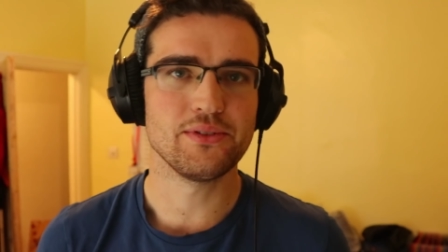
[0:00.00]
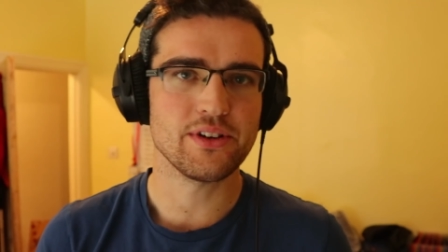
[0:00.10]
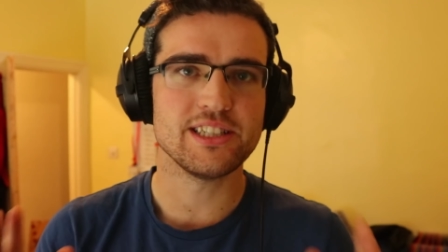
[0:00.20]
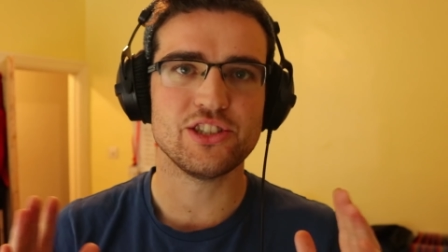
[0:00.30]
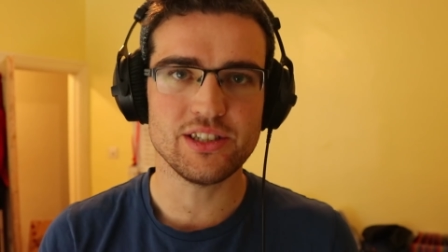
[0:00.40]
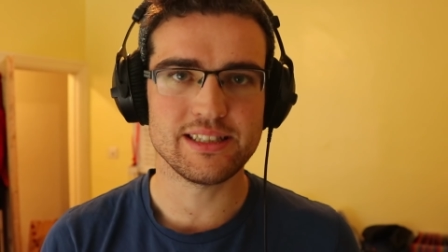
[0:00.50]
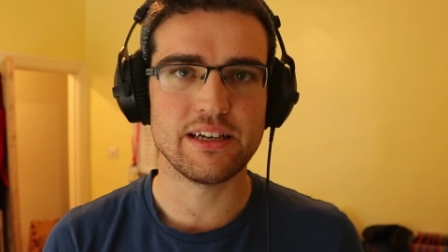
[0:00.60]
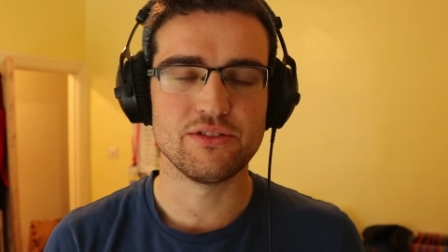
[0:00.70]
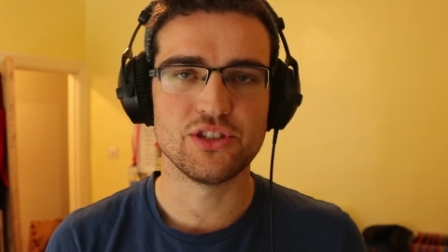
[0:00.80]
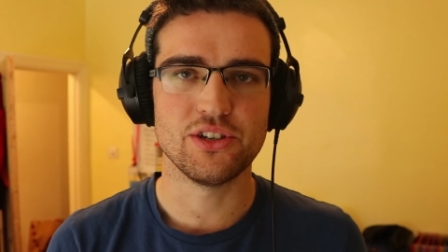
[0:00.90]
we've got it just
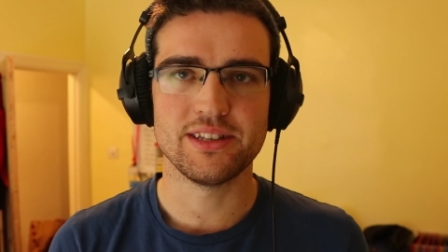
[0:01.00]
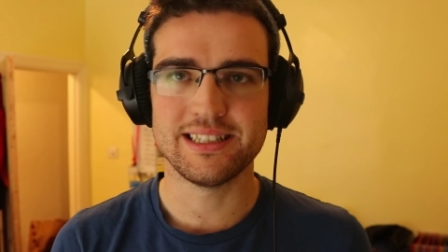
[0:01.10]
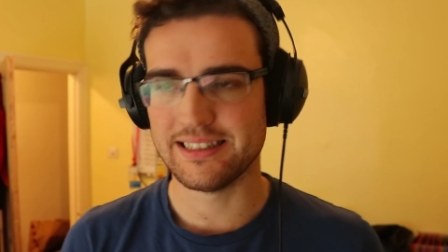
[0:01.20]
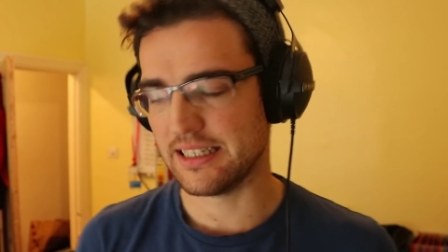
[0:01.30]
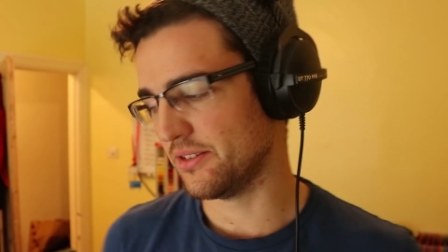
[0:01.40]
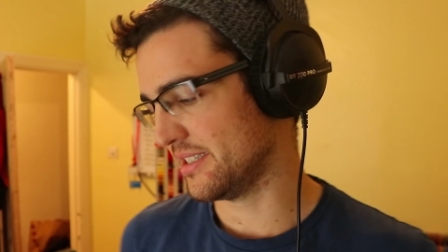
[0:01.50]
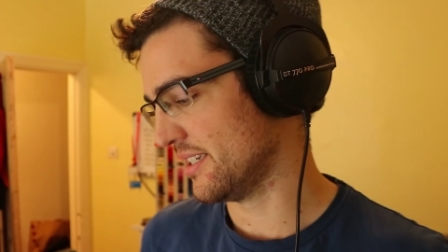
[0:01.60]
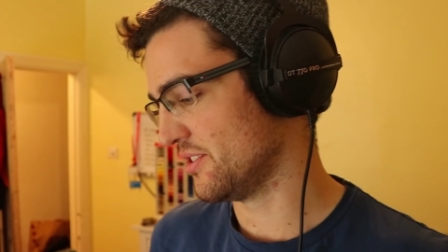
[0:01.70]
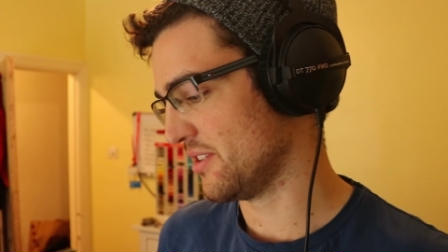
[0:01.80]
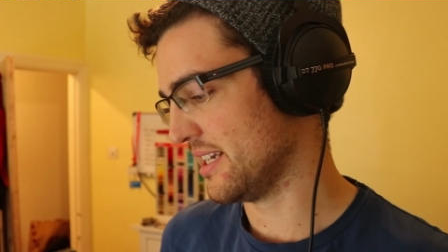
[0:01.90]
out of shot. This is how it
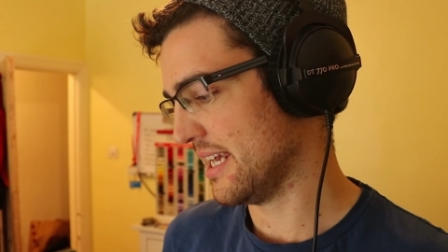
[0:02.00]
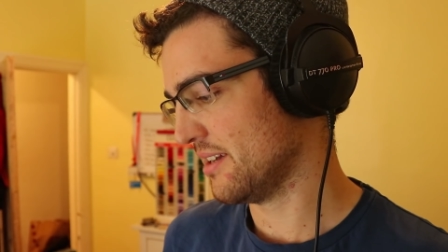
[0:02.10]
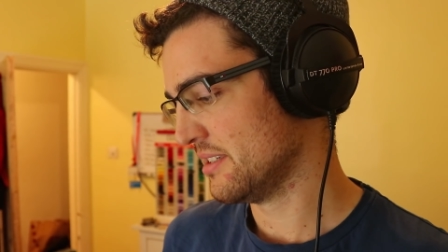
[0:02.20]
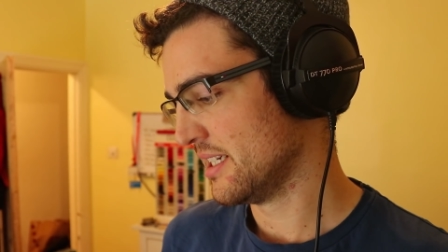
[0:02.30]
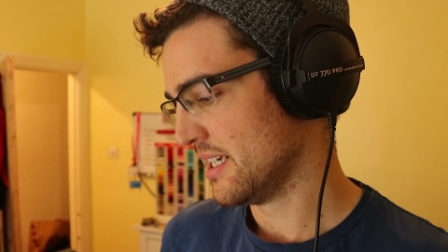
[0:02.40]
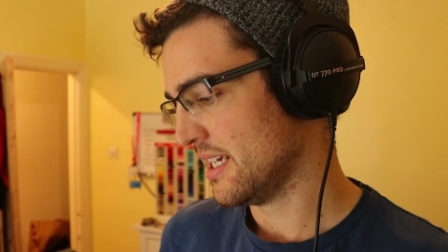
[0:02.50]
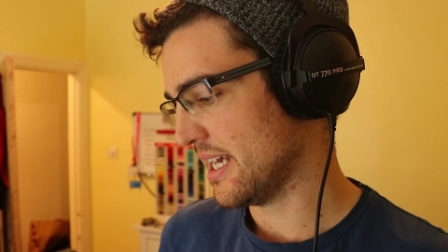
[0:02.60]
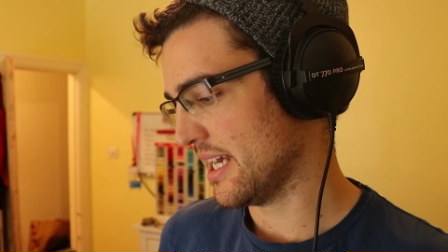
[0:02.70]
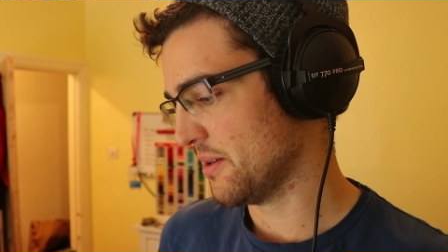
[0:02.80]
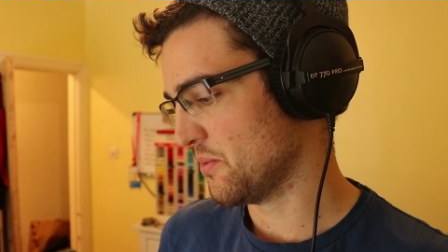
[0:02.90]
sounds right now.
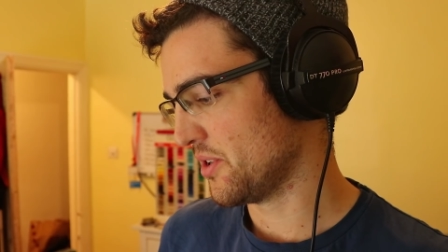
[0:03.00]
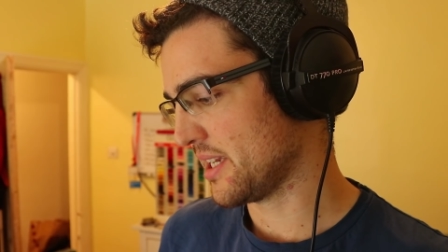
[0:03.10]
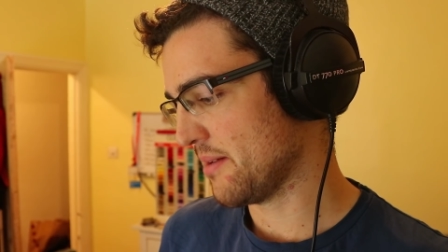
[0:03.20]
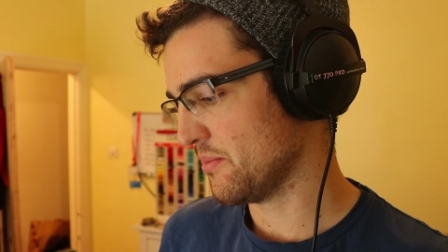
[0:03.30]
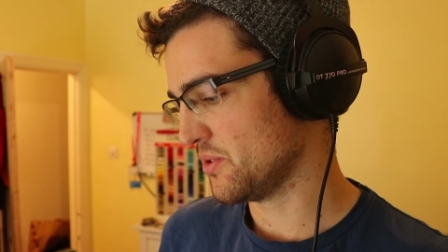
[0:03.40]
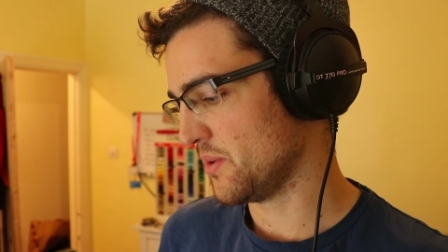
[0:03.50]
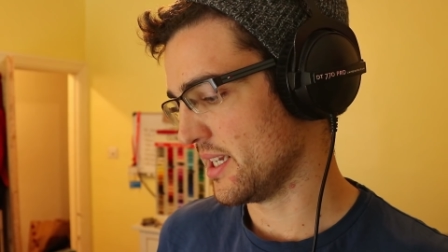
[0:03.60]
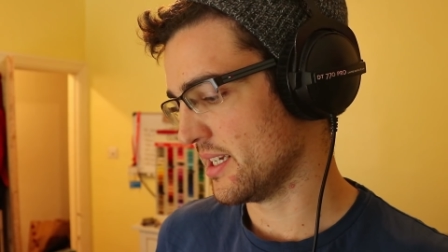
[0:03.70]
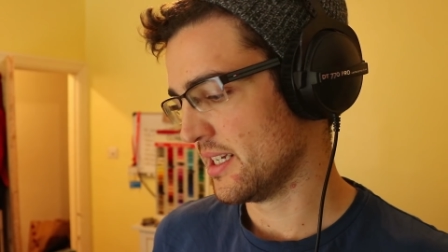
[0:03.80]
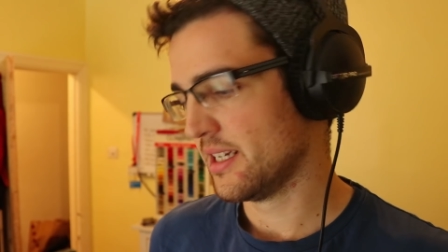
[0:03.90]
We're again
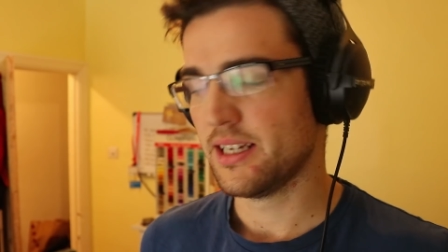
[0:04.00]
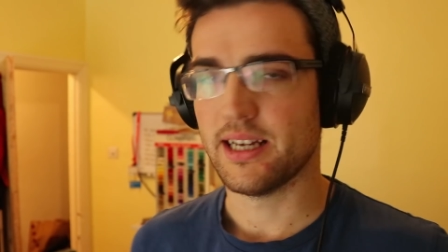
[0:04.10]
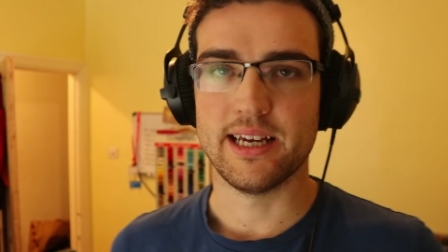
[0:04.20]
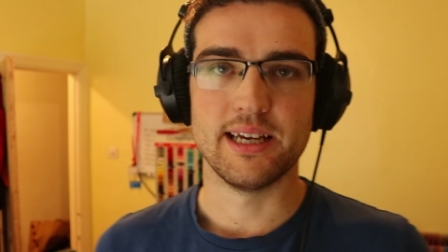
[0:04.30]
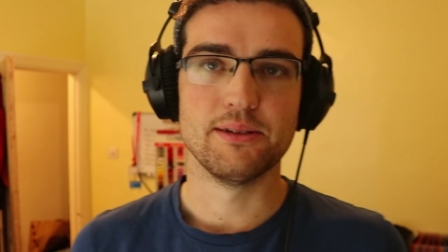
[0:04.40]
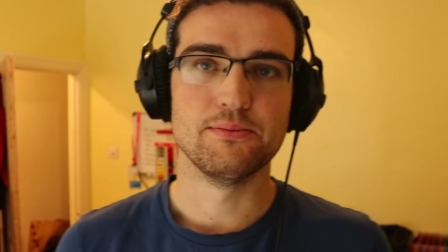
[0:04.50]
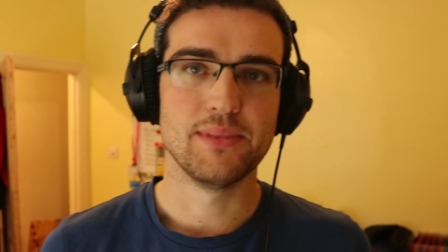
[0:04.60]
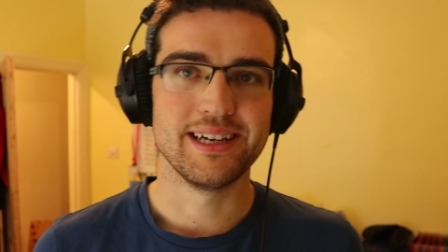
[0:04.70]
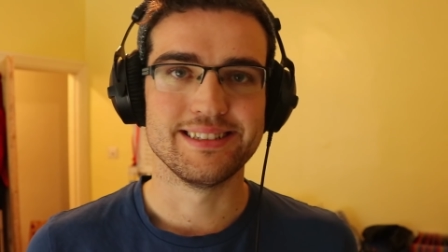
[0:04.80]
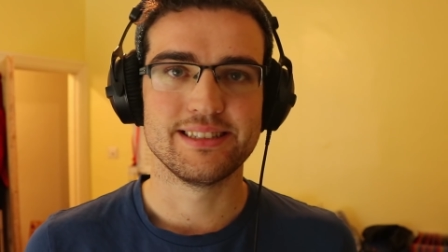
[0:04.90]
between
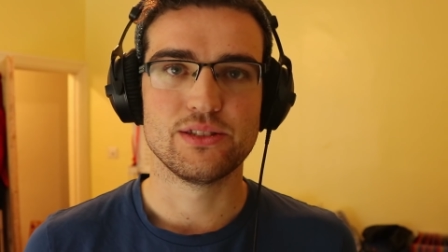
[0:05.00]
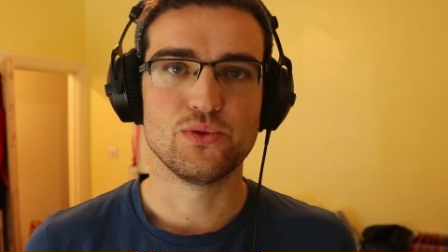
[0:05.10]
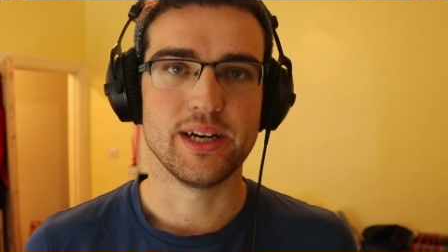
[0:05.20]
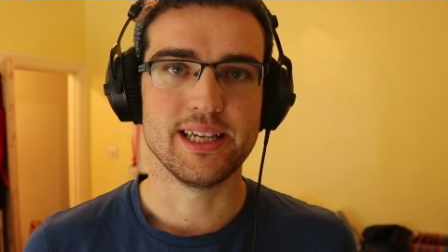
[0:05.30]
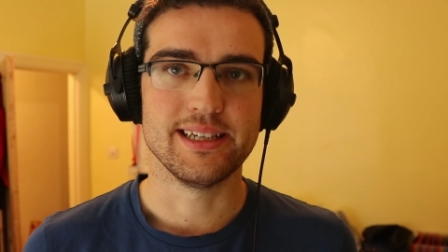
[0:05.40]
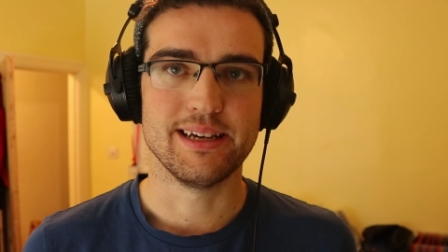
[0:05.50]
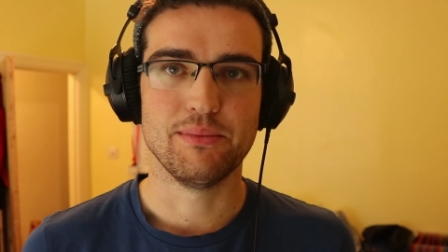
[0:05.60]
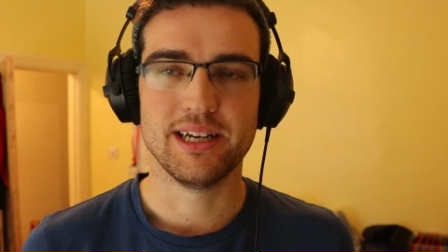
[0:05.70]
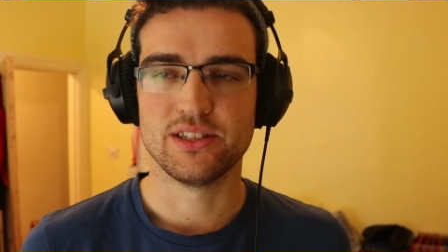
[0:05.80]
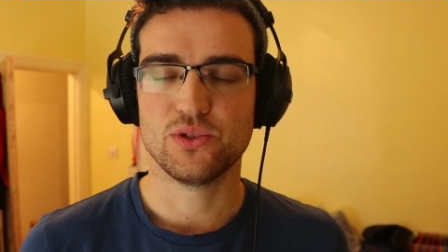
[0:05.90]
minus 20 and
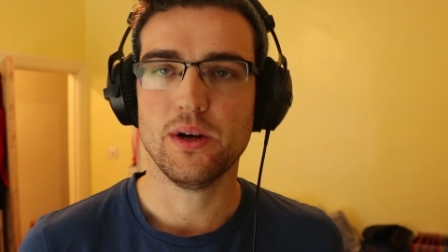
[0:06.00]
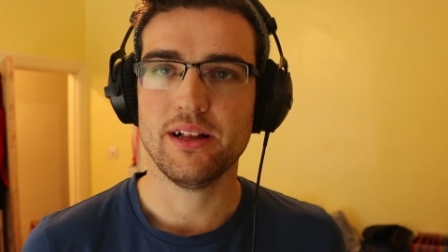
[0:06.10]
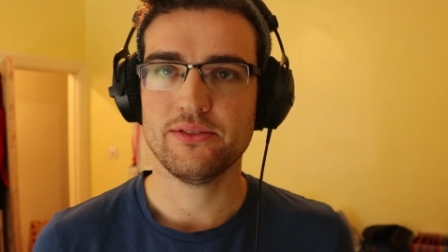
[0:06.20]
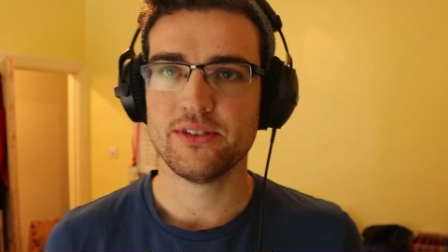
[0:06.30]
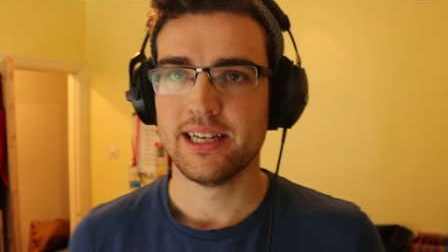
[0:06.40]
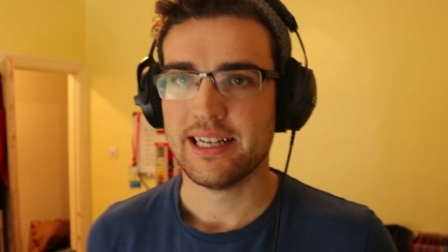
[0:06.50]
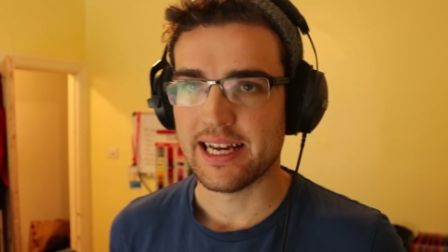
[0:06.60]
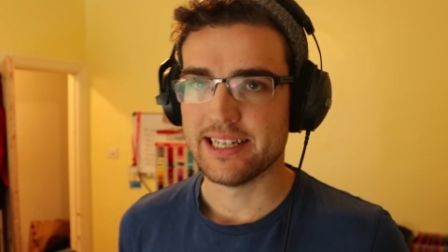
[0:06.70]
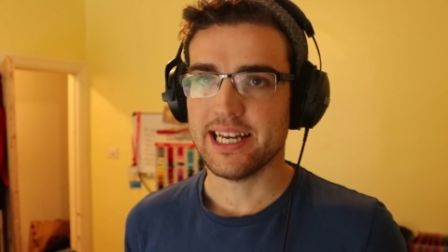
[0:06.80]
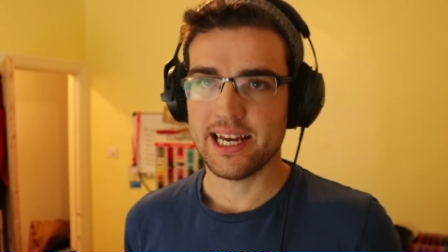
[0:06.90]
minus 12.
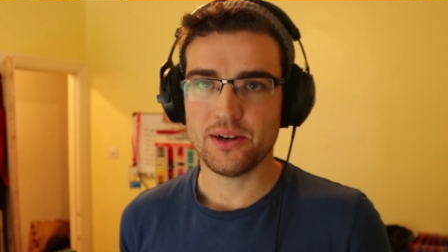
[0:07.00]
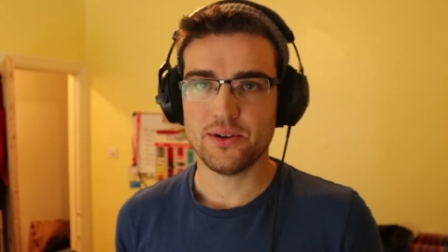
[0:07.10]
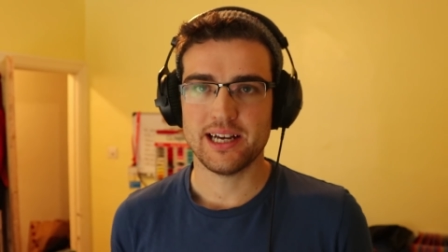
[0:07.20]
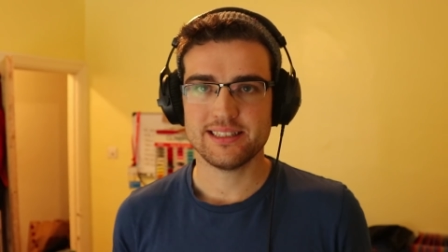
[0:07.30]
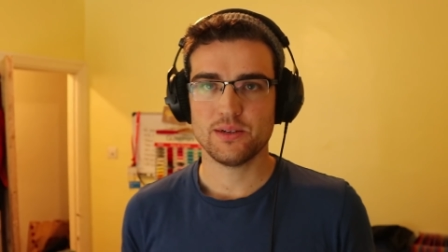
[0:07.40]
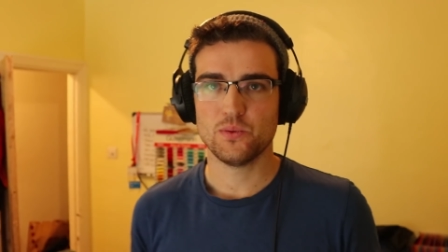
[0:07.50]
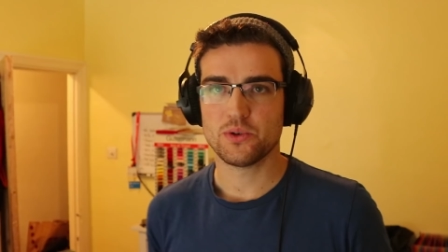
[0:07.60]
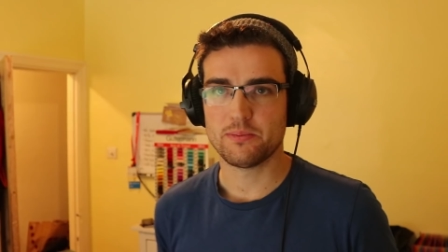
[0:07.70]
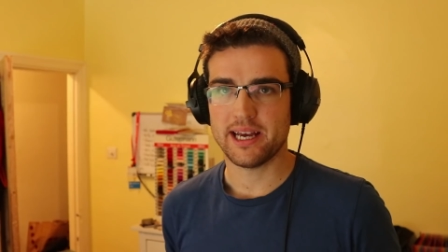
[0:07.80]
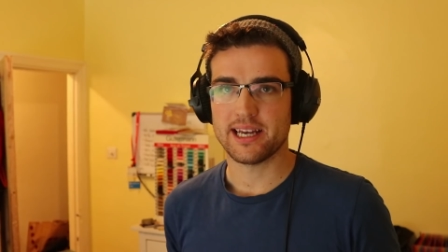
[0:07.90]
And now, as I
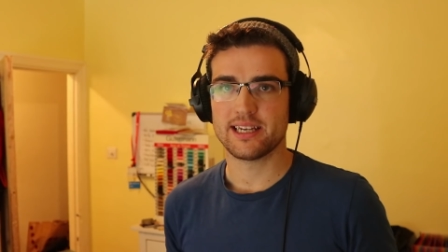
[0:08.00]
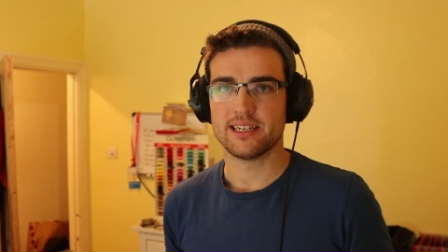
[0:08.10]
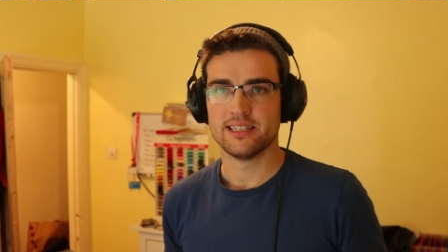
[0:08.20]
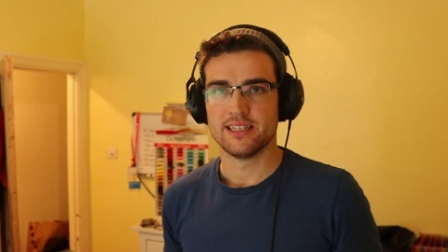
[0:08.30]
walk back,